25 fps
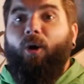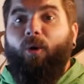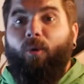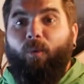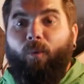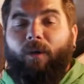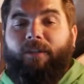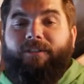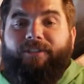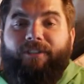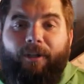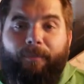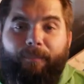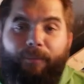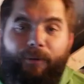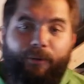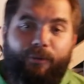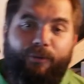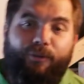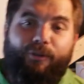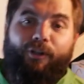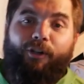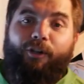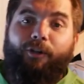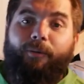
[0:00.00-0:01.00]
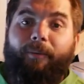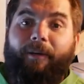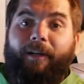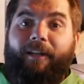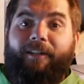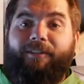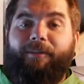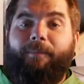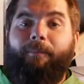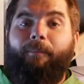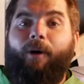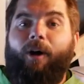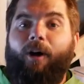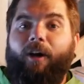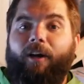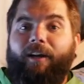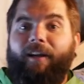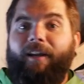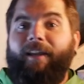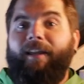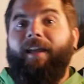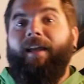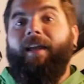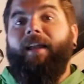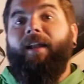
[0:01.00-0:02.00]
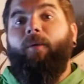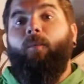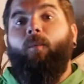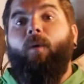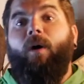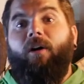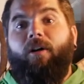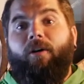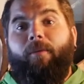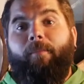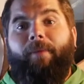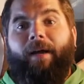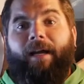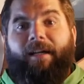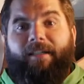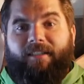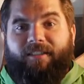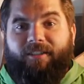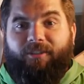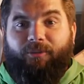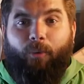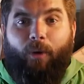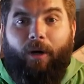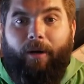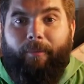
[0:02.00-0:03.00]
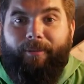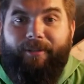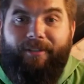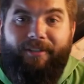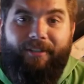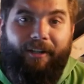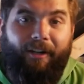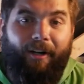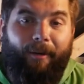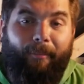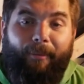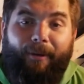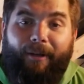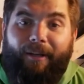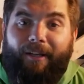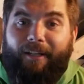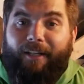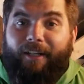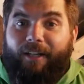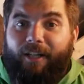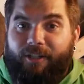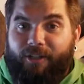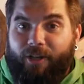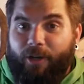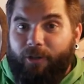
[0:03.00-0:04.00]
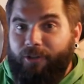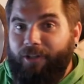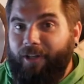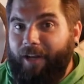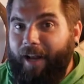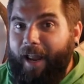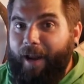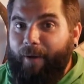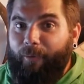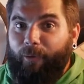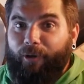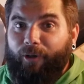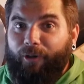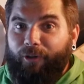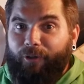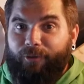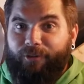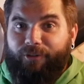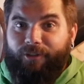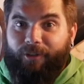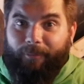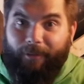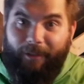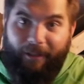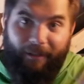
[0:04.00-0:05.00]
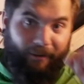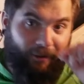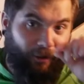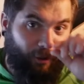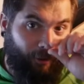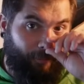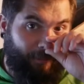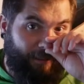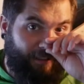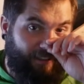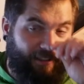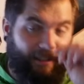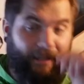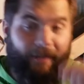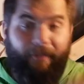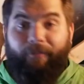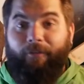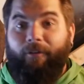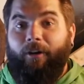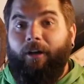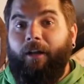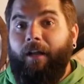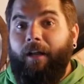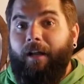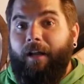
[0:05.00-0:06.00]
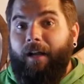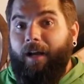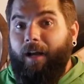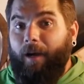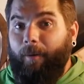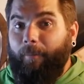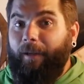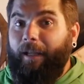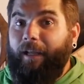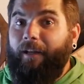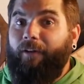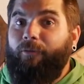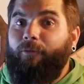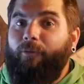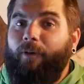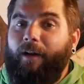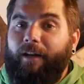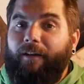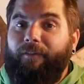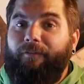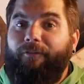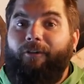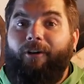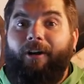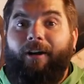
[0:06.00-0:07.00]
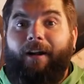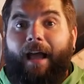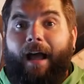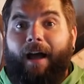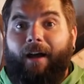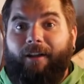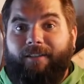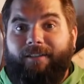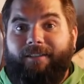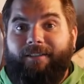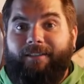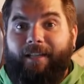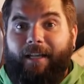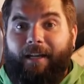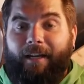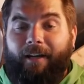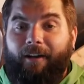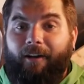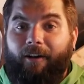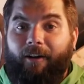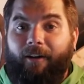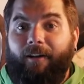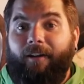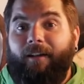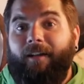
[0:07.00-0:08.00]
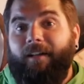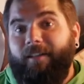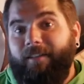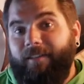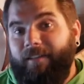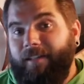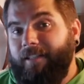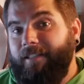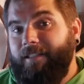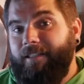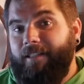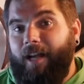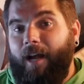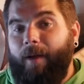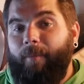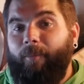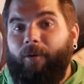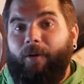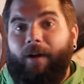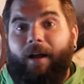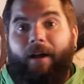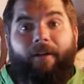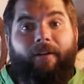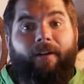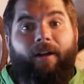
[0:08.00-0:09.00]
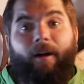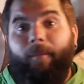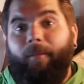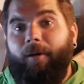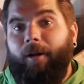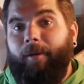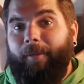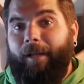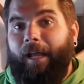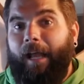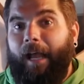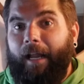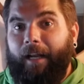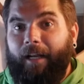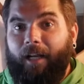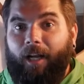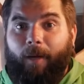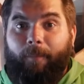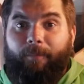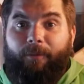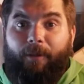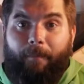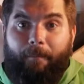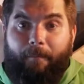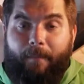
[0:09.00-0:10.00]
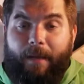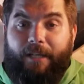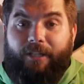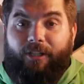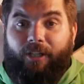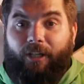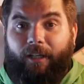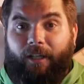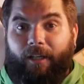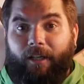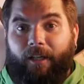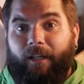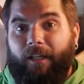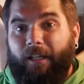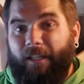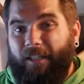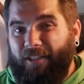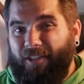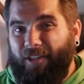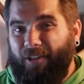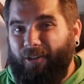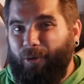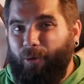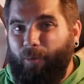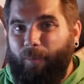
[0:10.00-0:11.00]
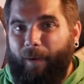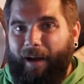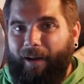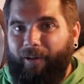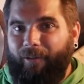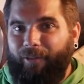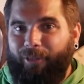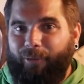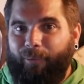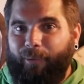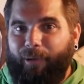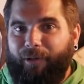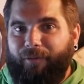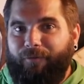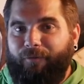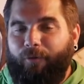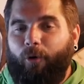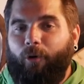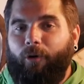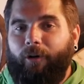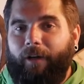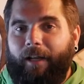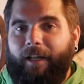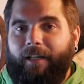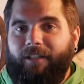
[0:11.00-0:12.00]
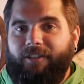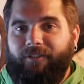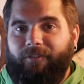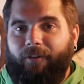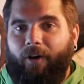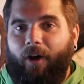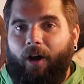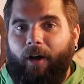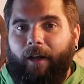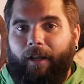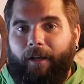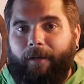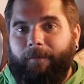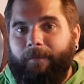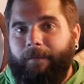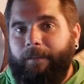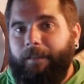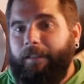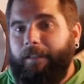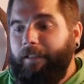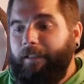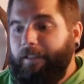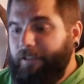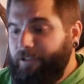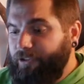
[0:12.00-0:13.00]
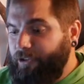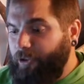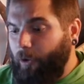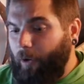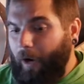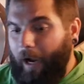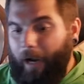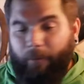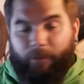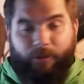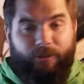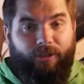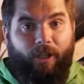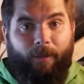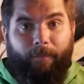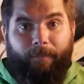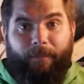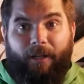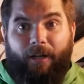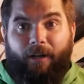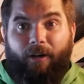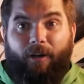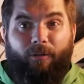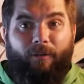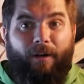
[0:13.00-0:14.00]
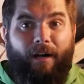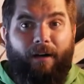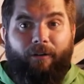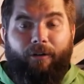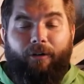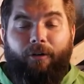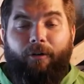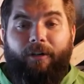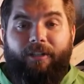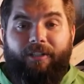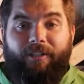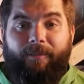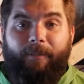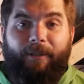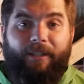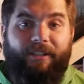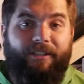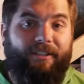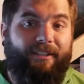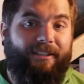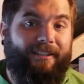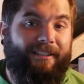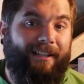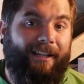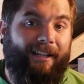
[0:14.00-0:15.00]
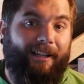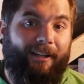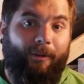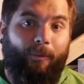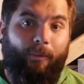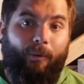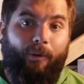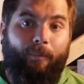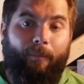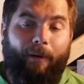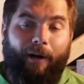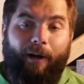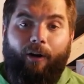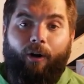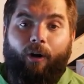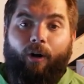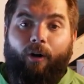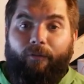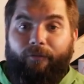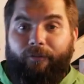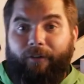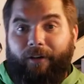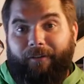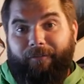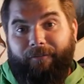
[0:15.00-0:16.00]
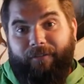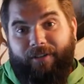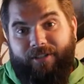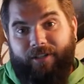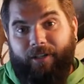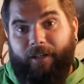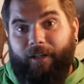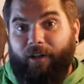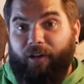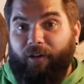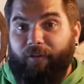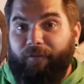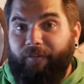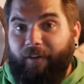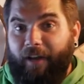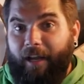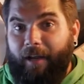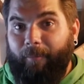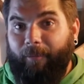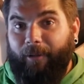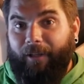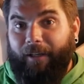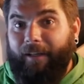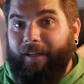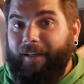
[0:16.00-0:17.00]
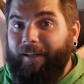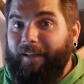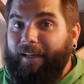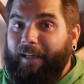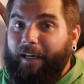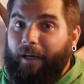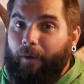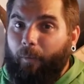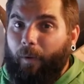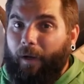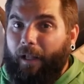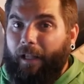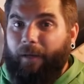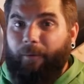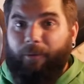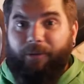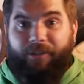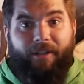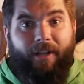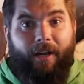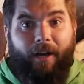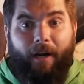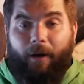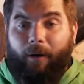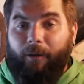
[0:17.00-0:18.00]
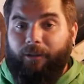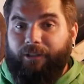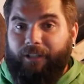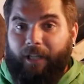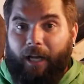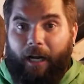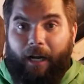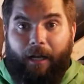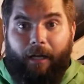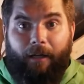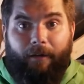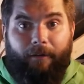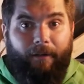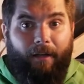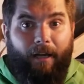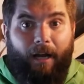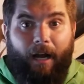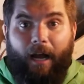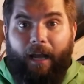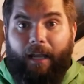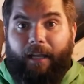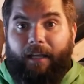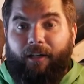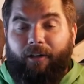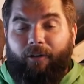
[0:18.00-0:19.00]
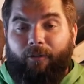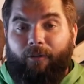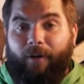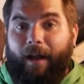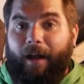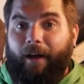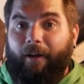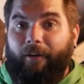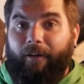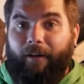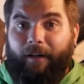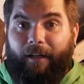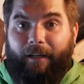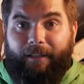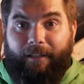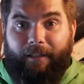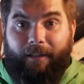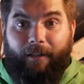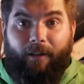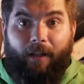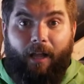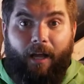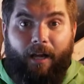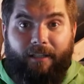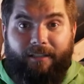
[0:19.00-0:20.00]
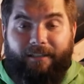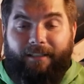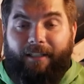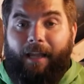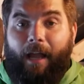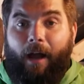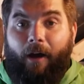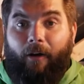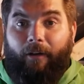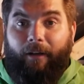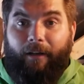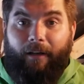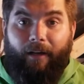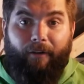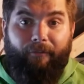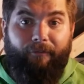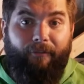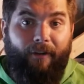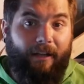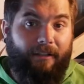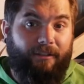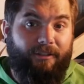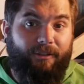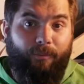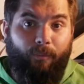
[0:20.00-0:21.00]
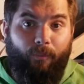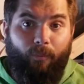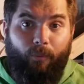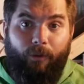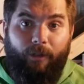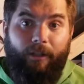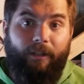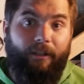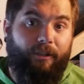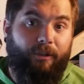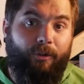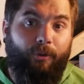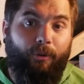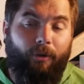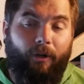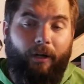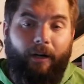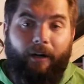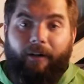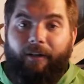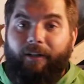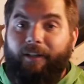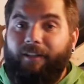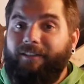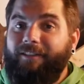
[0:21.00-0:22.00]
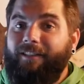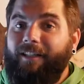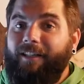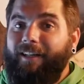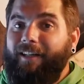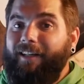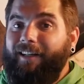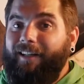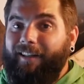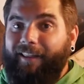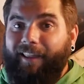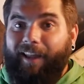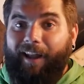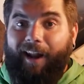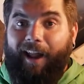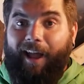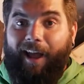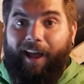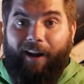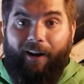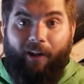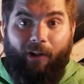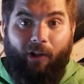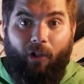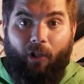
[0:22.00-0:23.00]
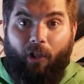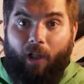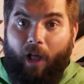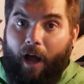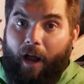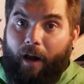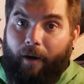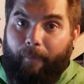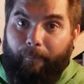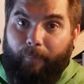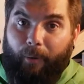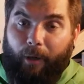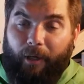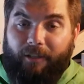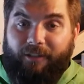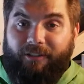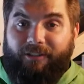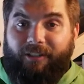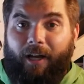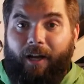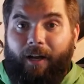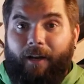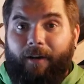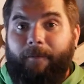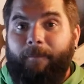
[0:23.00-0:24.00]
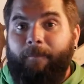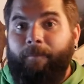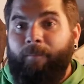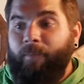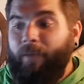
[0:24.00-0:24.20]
What's up YouTube? It's Mark again and welcome back to Swamp and Stomp. So today we're going to do something a little bit different. I'm getting ready for an out-of-state hunt. This time around I'm going to be heading up to Michigan to do about three or four days of hunting. So I was up there around Christmas together with my girlfriend visiting her family. And while I was there I was kind of hiking around and I did a lot of scouting and I found some really cool areas that had a lot of buck sign,